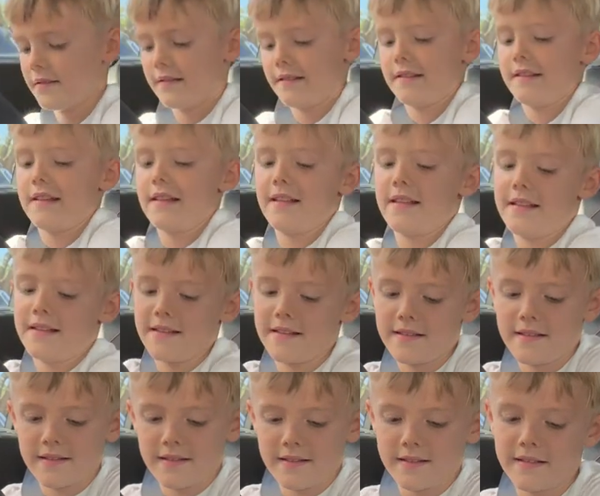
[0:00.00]
when he was
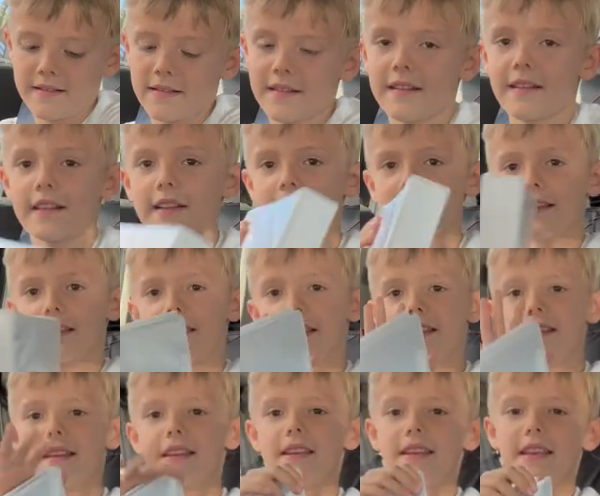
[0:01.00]
drawing today, he saw
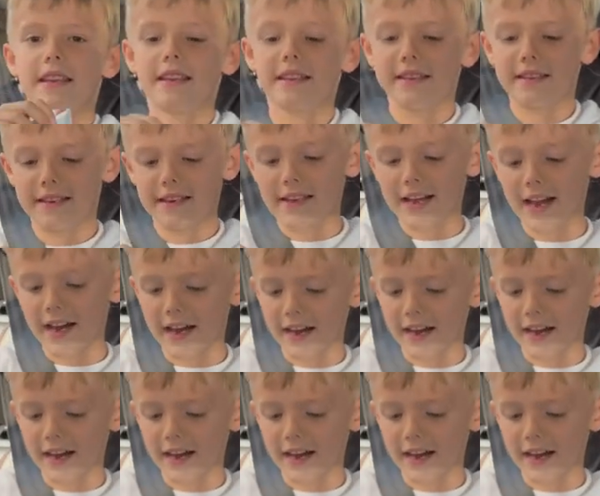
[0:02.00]
something weird. Yeah.